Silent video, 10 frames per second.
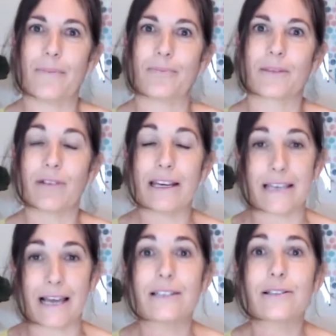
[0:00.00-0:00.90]
reach
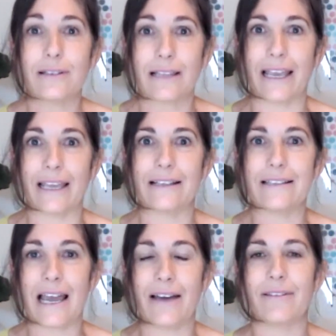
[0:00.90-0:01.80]
out to Elena to
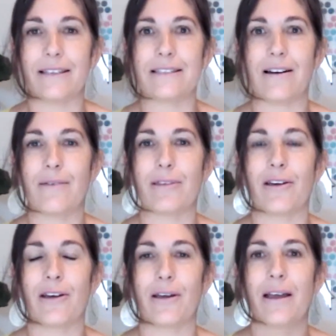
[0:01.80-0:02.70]
have this time with
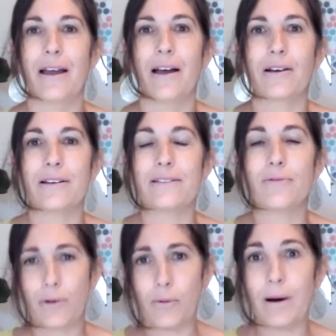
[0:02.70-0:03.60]
her, because
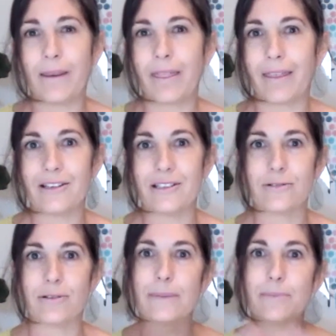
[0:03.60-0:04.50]
for one thing, she's
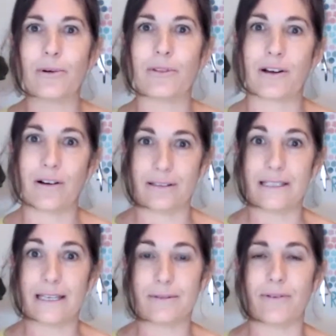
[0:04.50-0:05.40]
really brought the
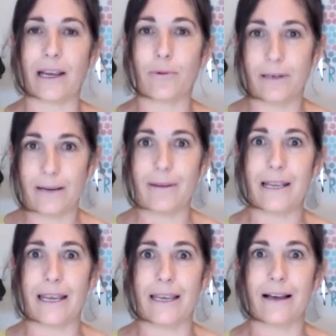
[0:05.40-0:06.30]
concept of
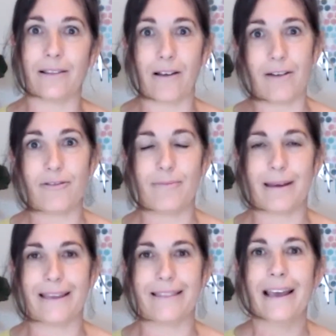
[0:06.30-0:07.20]
equanimity alive for
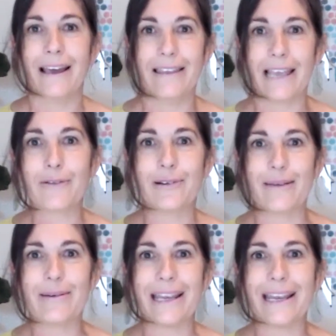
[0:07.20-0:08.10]
me. And the
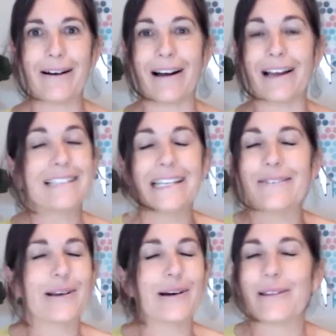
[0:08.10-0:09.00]
equanimity, I didn't
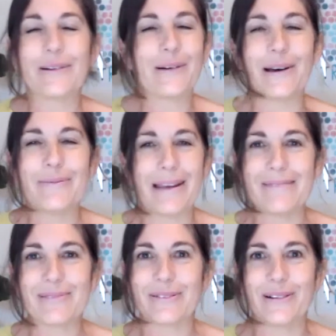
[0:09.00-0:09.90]
even know what the word meant
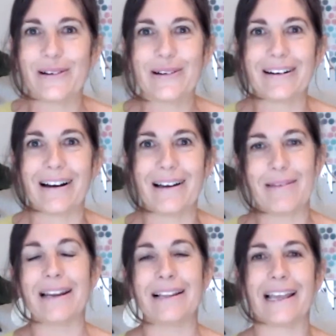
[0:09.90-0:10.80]
before I
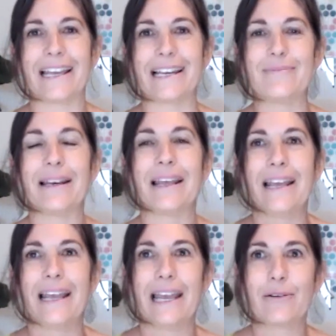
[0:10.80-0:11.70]
met Elena, but
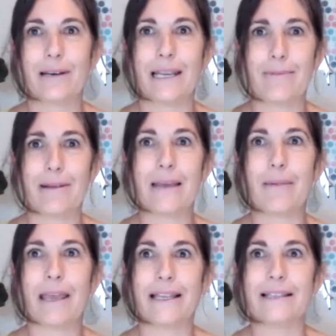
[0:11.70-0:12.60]
equanimity
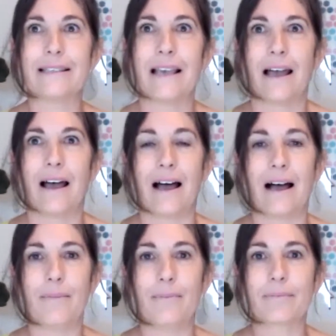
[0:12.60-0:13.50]
means
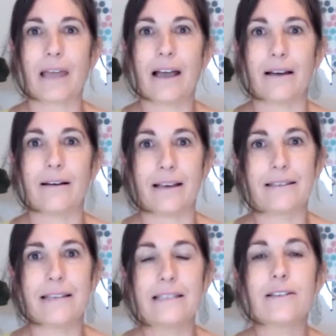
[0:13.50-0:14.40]
a
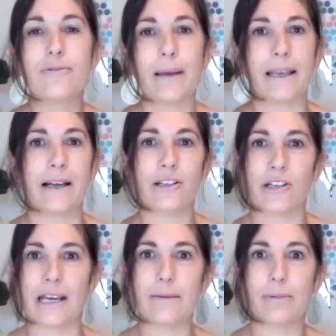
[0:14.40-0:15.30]
sense of being
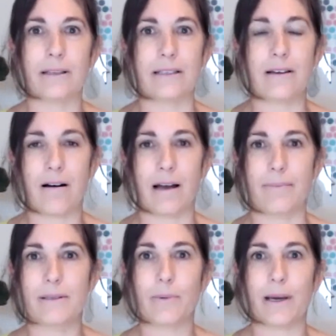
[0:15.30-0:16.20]
unshakable in
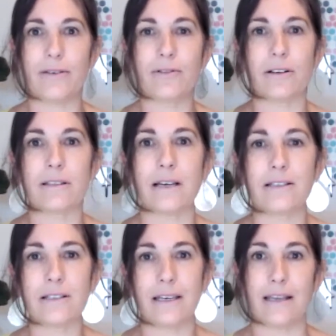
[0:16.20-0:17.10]
times where you've got such
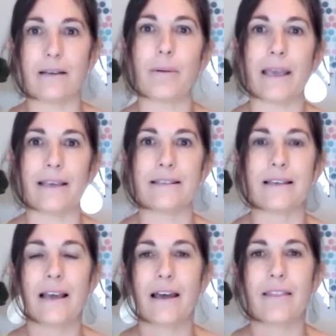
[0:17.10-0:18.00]
an inner peace
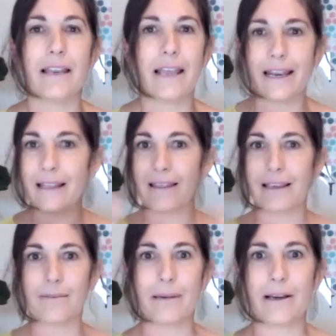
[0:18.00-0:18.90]
that anything
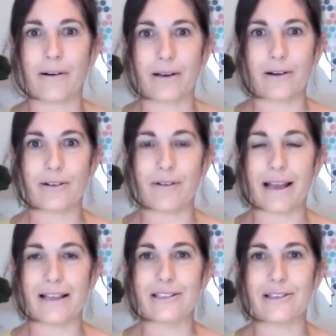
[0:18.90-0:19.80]
can be going on
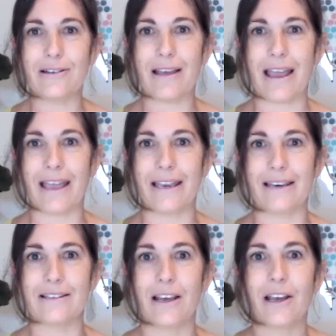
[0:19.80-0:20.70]
around you
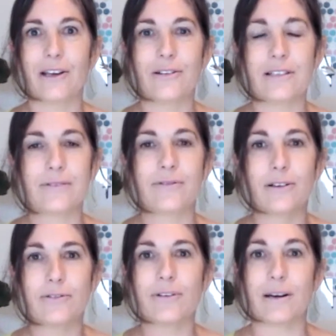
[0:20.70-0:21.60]
and you just
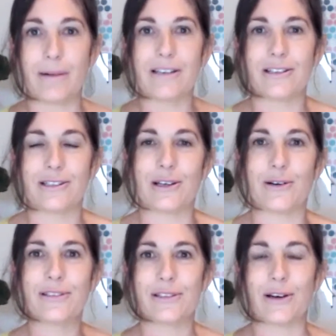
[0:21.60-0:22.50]
feel very much yourself. So